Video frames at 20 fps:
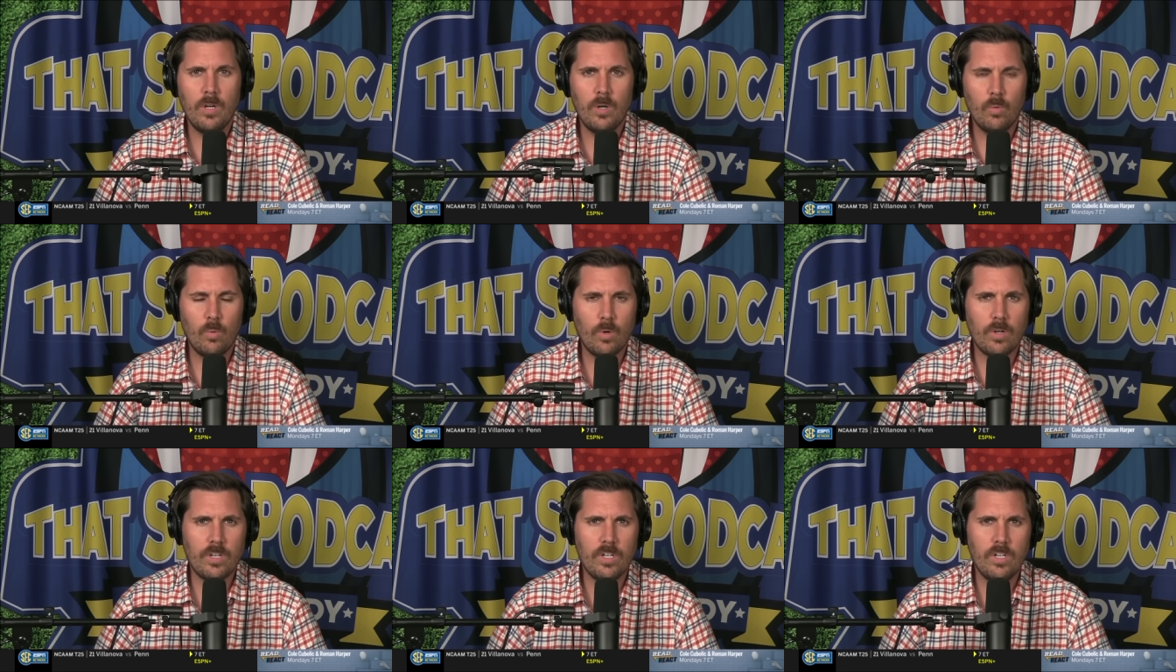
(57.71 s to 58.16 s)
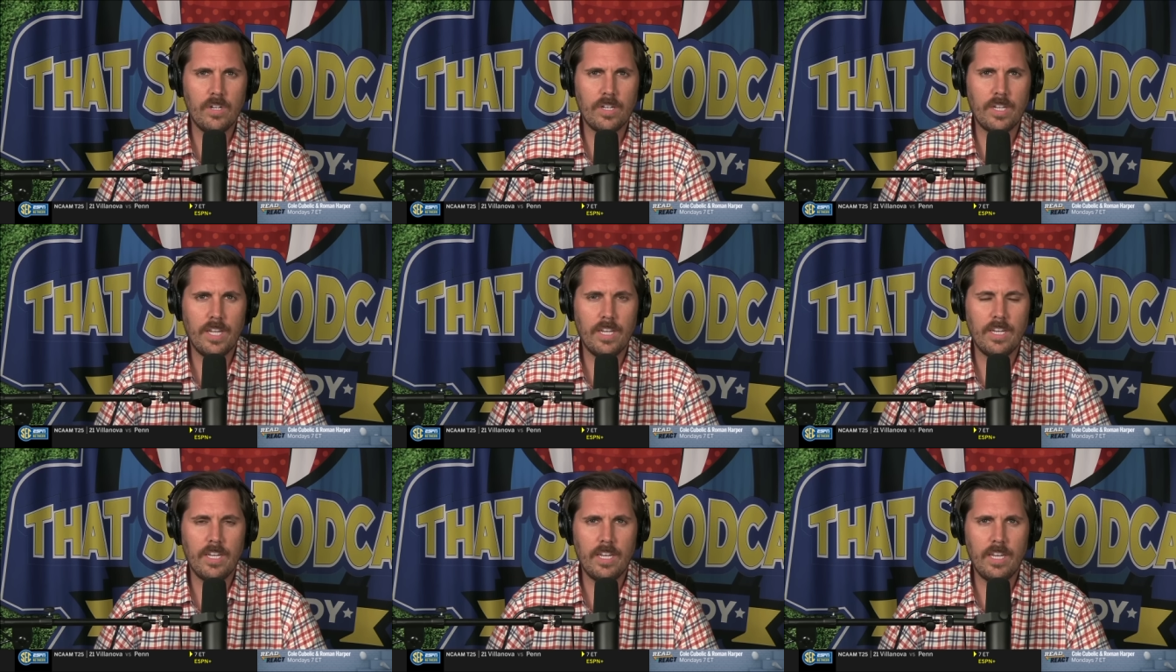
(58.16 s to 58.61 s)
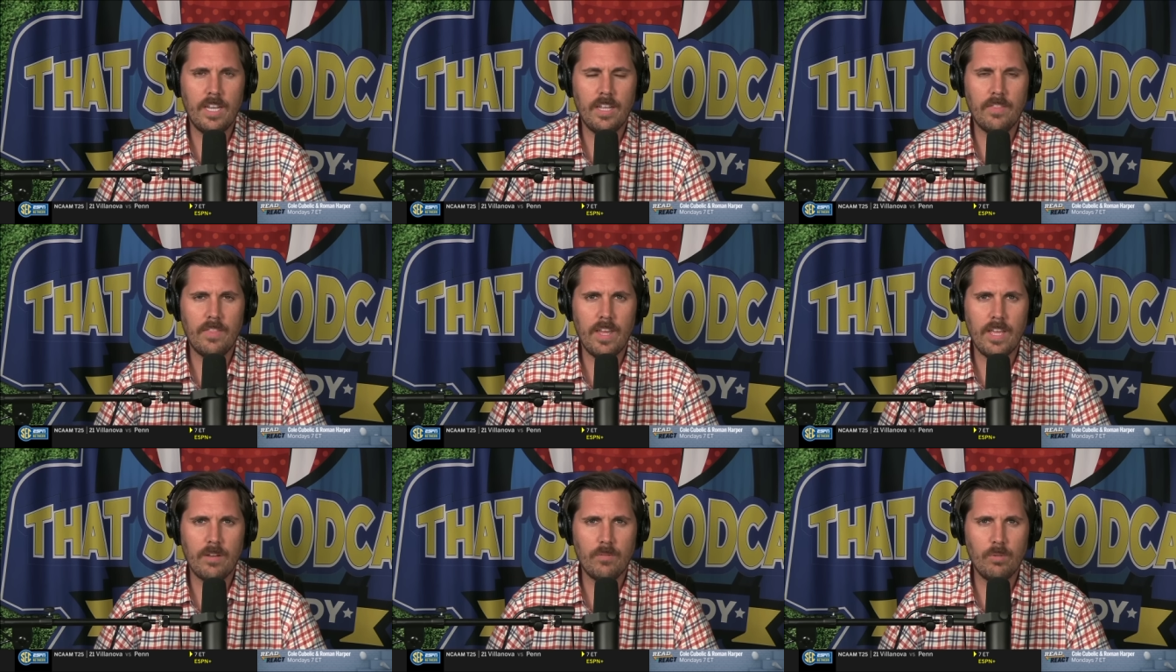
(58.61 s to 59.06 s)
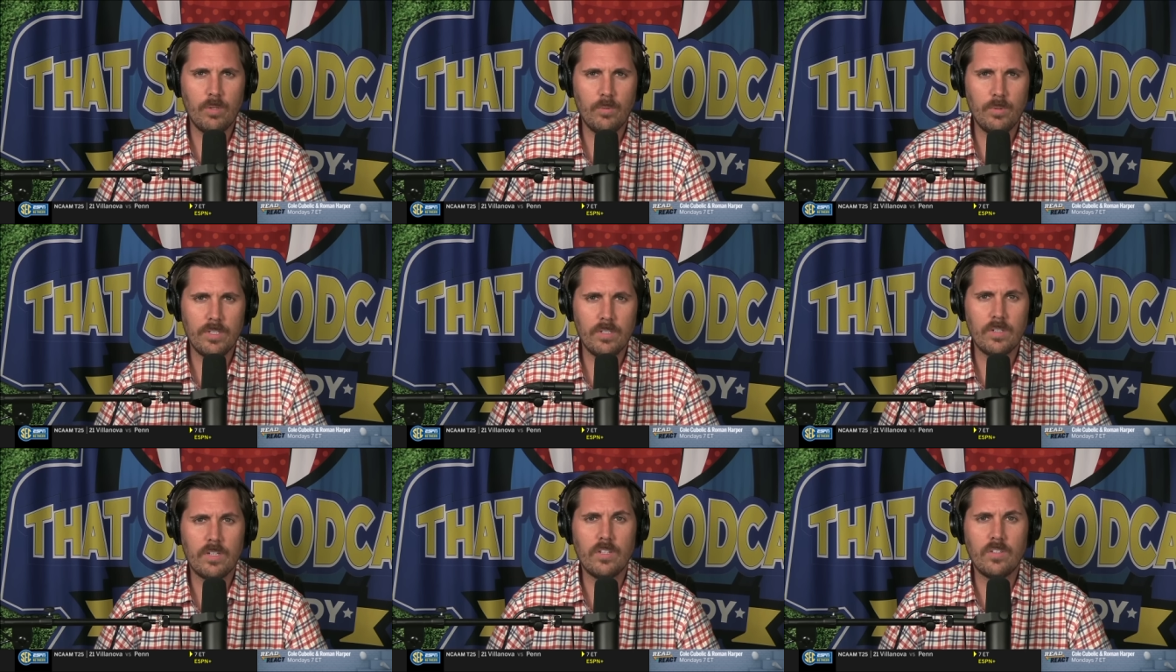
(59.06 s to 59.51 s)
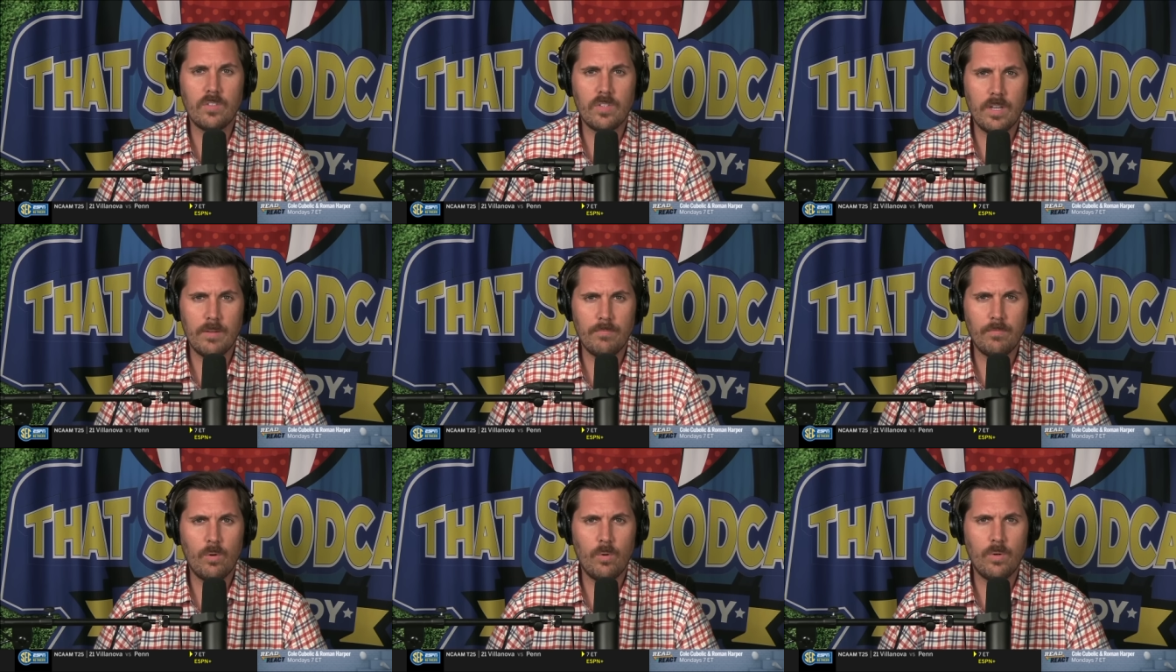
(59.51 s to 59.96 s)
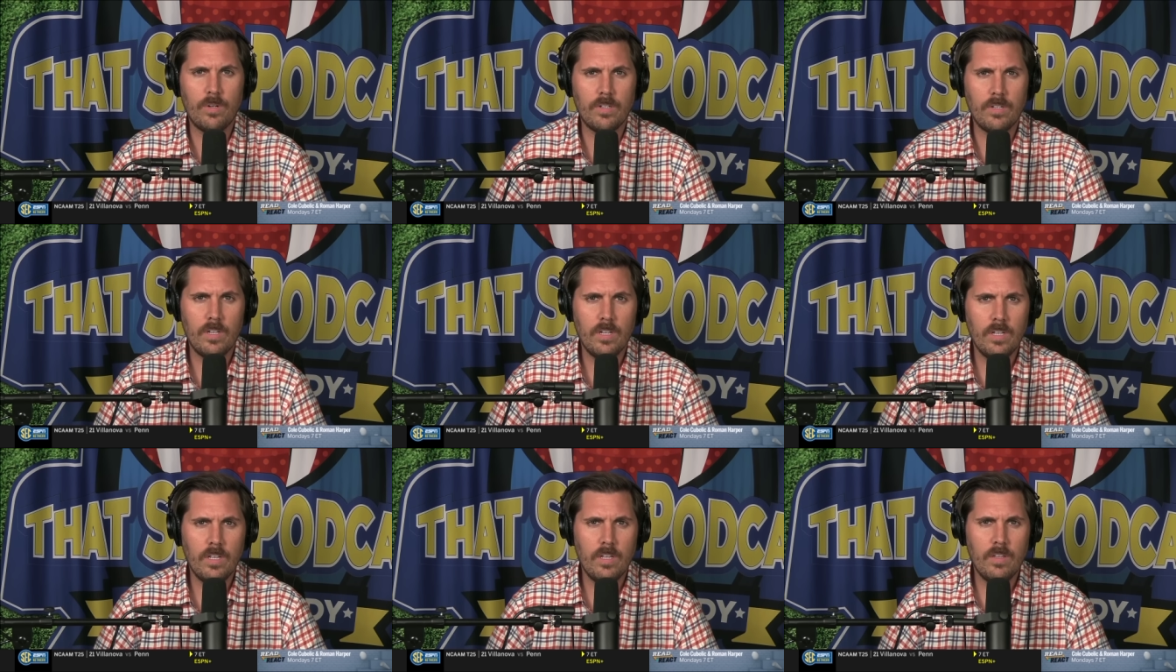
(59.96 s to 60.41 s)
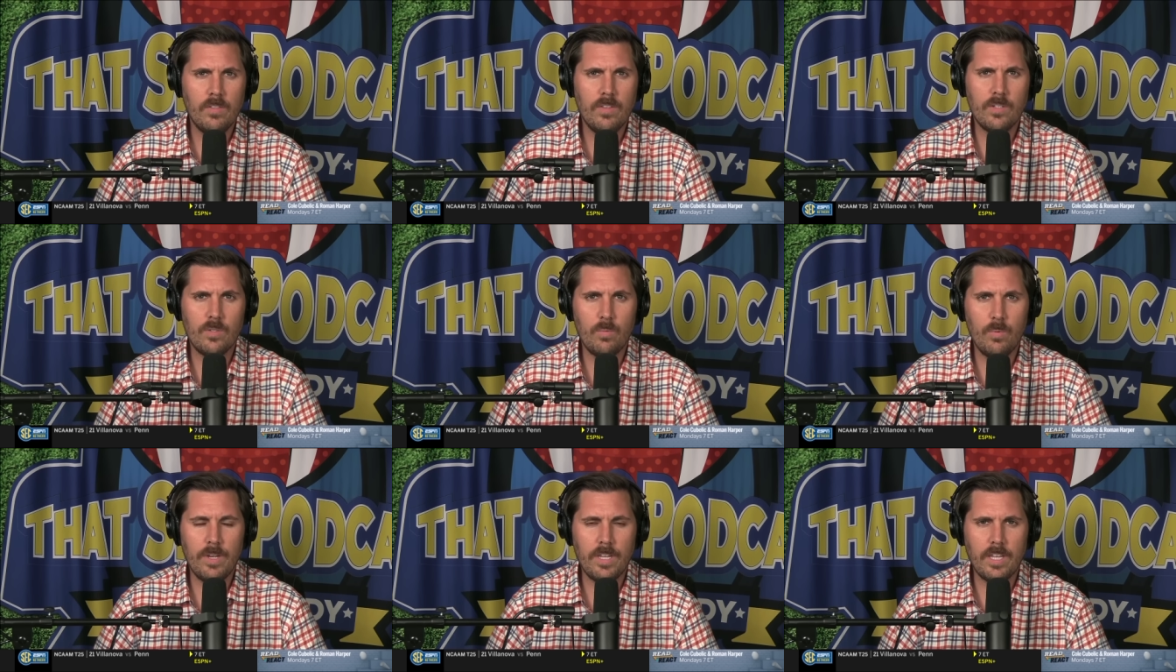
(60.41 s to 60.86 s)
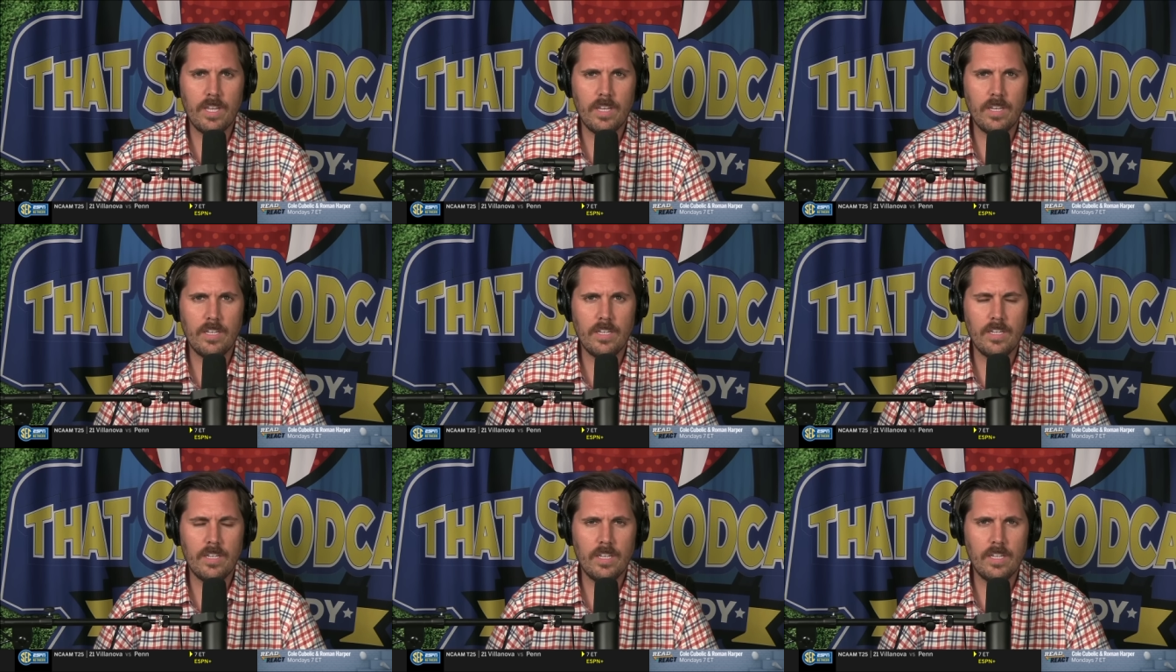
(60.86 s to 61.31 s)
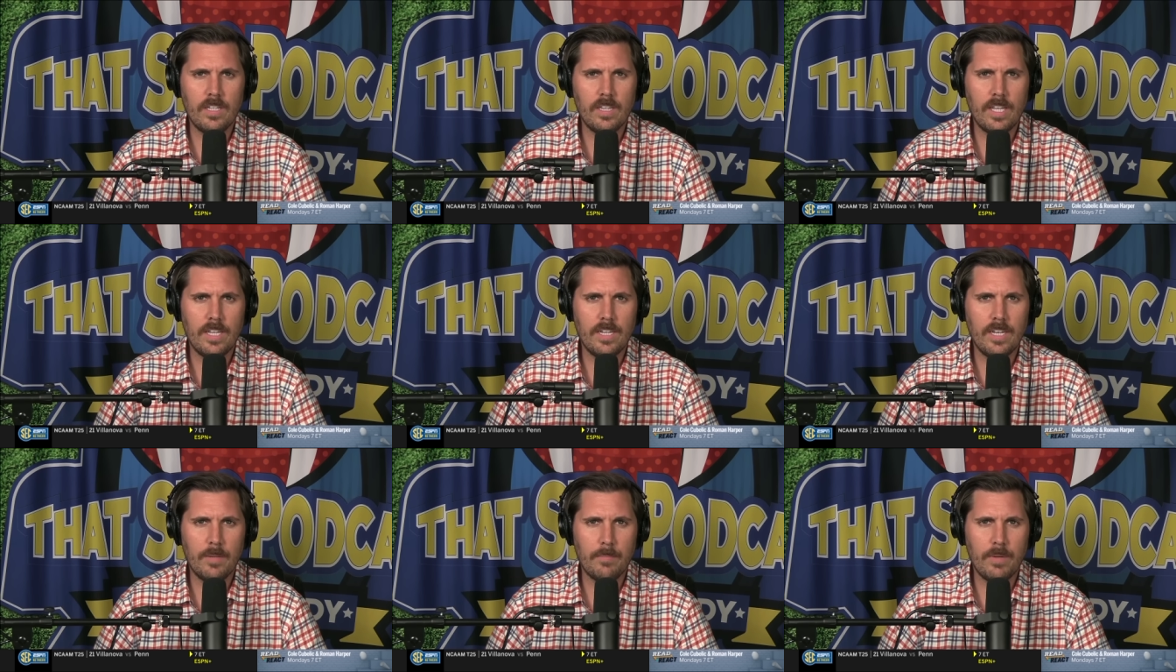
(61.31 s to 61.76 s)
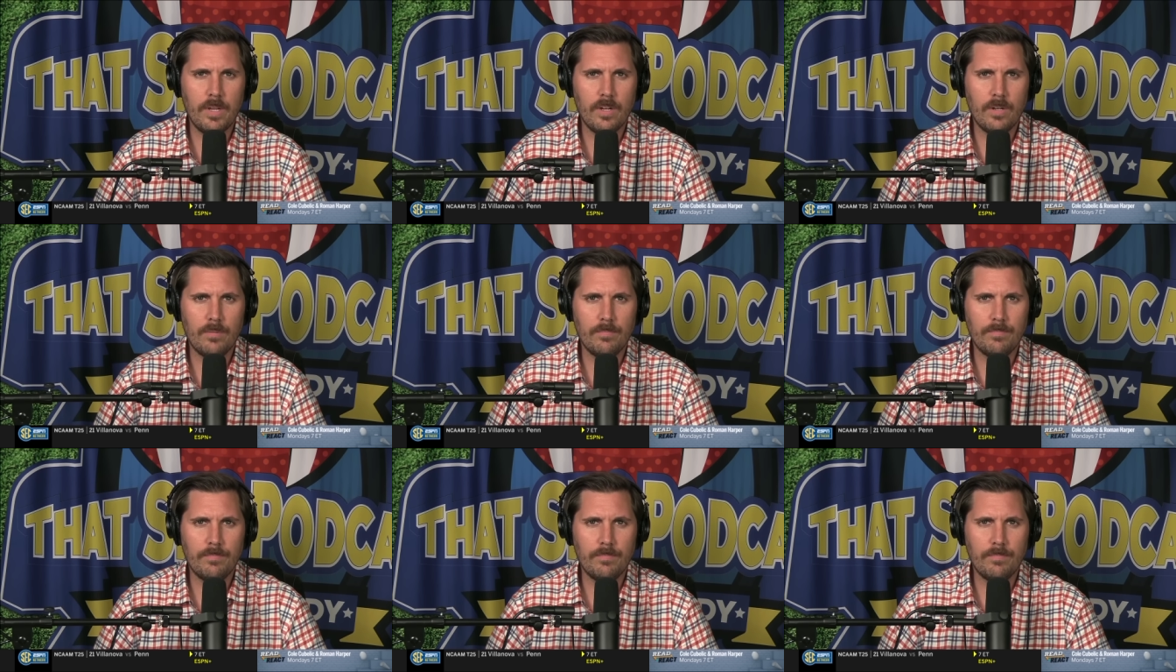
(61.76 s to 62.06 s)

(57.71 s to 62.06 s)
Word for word: We're cooking, and, and thankfully, we took a step forward this weekend and, and letting him go?